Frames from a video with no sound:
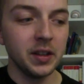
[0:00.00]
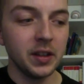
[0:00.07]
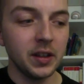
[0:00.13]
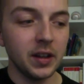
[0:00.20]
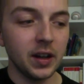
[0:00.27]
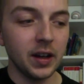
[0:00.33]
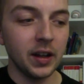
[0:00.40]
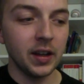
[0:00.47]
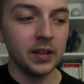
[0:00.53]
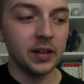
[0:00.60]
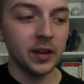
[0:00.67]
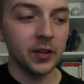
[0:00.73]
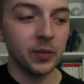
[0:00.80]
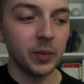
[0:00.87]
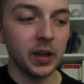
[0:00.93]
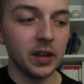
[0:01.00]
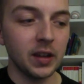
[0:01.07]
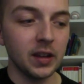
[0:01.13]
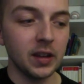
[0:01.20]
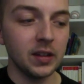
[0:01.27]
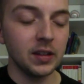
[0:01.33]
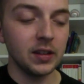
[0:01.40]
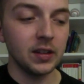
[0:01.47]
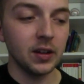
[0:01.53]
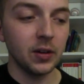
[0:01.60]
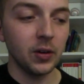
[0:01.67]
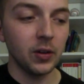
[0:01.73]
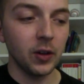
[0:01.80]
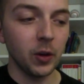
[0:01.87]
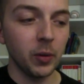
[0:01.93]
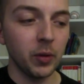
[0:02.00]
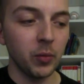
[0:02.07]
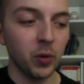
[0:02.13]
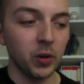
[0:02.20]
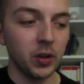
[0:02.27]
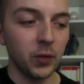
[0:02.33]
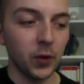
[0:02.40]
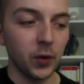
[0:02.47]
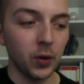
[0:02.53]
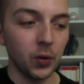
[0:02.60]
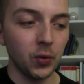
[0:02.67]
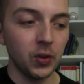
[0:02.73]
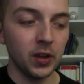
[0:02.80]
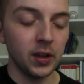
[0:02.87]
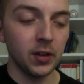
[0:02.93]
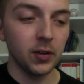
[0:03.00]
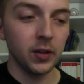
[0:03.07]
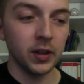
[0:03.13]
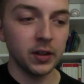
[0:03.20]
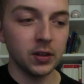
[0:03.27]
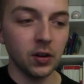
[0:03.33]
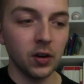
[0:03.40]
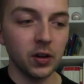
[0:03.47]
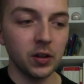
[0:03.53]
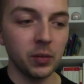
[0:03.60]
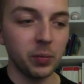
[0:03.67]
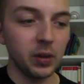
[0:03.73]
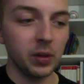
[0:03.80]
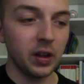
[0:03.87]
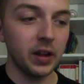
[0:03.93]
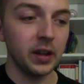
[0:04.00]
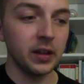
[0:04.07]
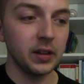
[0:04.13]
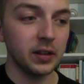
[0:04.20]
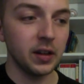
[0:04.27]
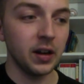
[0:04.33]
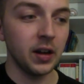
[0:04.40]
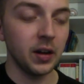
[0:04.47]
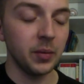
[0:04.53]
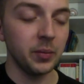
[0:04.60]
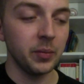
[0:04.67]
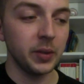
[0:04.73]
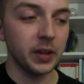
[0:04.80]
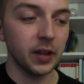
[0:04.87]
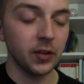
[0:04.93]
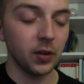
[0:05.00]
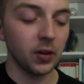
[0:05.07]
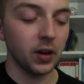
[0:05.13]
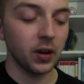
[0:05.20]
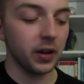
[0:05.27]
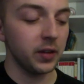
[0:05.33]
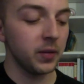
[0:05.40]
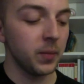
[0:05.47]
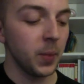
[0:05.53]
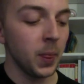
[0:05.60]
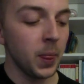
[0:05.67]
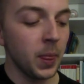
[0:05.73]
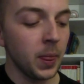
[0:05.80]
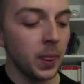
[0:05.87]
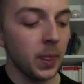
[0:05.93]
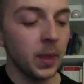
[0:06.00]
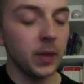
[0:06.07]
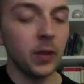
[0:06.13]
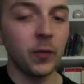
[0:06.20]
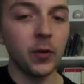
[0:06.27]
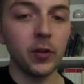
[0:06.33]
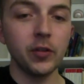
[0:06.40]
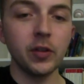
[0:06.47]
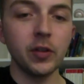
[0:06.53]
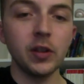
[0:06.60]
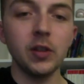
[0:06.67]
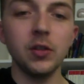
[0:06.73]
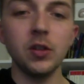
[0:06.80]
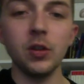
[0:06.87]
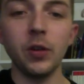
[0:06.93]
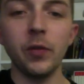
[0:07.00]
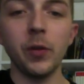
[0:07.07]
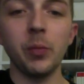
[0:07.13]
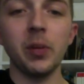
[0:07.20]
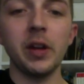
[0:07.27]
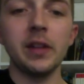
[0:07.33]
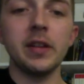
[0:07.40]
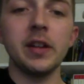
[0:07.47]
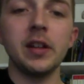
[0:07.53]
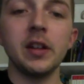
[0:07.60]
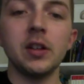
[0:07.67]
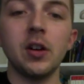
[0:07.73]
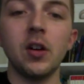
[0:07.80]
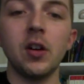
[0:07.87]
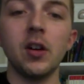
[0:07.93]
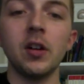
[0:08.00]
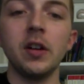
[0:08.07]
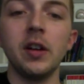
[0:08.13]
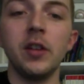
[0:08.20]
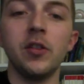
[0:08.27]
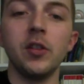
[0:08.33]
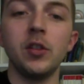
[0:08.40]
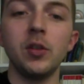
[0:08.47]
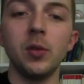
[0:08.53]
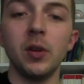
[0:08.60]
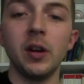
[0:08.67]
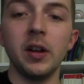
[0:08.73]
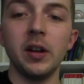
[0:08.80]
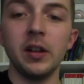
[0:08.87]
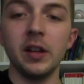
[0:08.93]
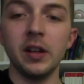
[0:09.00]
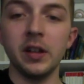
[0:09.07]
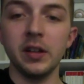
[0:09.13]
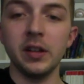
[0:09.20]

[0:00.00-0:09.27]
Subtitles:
it does make it, a little bit more difficult to hear the guitar to play, but that's all right. The first thing you do if you're playing lead guitar is you do a